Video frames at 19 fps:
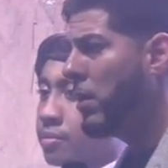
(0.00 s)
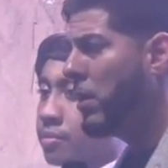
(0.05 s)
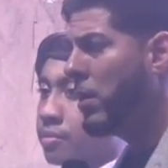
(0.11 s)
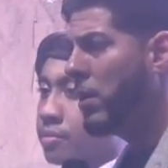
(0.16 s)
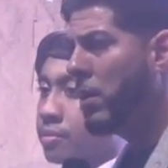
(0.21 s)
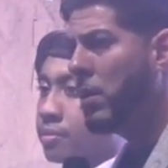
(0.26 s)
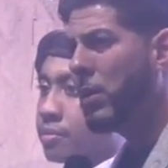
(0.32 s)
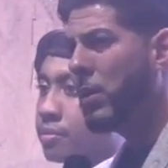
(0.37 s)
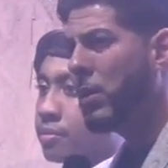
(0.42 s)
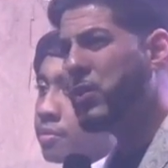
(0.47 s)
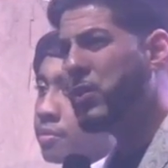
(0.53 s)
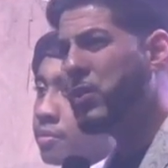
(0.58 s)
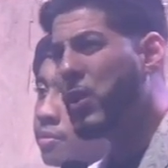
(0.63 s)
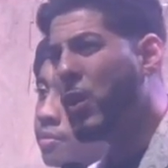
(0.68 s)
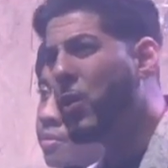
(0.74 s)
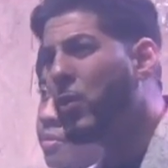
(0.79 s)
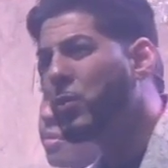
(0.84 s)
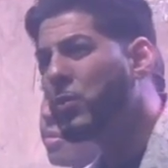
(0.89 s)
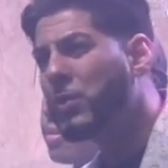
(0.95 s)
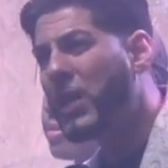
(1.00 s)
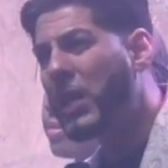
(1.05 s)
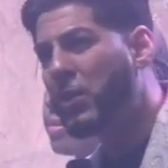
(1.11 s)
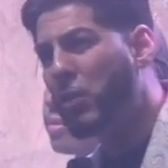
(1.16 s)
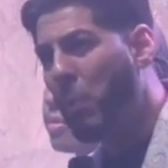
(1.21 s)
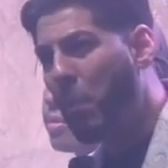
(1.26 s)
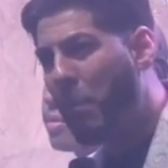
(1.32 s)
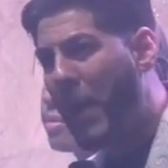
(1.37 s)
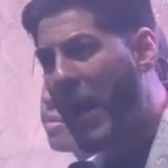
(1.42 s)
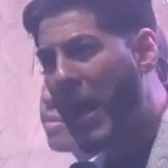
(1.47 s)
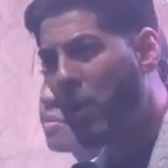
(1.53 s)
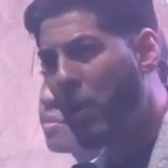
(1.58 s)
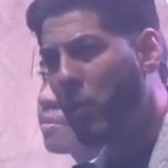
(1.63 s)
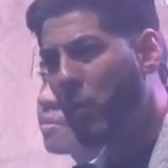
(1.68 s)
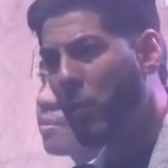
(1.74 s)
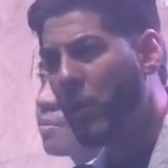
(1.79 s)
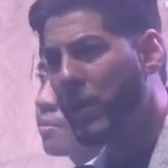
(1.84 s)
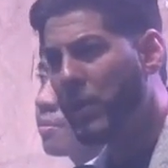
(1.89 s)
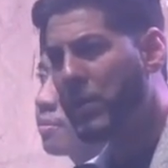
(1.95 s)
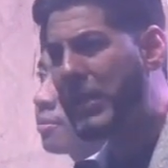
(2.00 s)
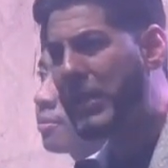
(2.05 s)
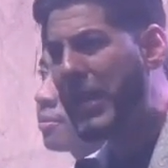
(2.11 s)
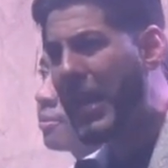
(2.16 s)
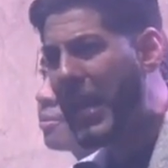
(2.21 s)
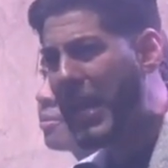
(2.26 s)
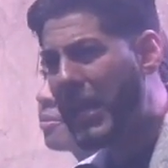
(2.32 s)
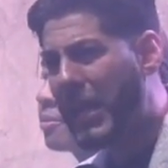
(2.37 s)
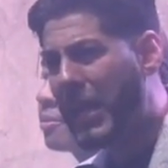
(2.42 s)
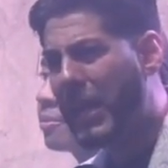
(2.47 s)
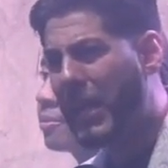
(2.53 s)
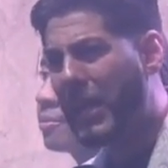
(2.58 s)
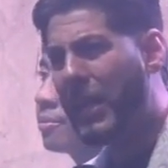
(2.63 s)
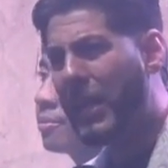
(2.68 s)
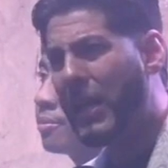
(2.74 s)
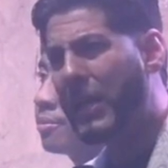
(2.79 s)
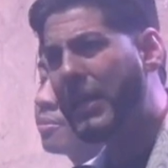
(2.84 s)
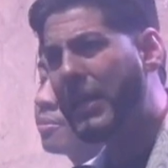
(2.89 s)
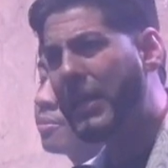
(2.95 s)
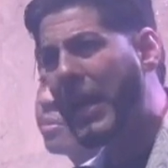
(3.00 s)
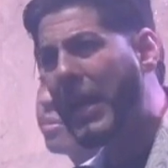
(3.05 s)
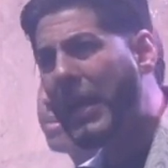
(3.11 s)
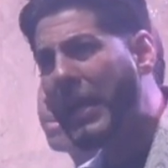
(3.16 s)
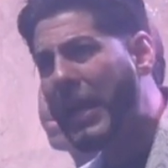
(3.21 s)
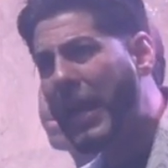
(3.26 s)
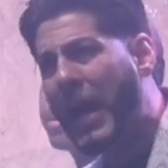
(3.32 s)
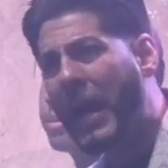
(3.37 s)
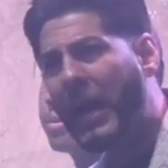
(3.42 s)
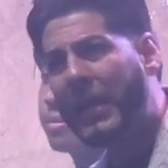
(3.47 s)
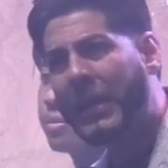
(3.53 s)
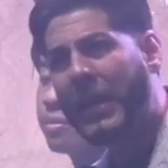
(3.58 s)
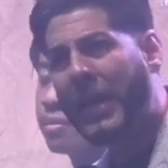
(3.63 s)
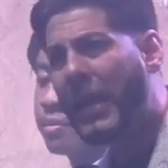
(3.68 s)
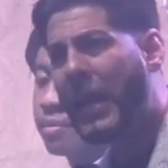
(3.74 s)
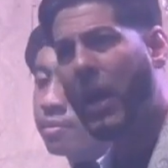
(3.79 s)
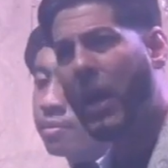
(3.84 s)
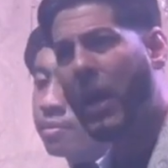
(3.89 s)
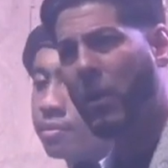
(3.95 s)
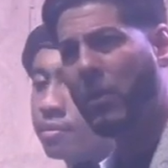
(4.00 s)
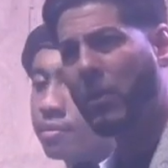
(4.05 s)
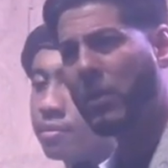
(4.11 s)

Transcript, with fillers: The stones that you battle with day in and day, not, day out.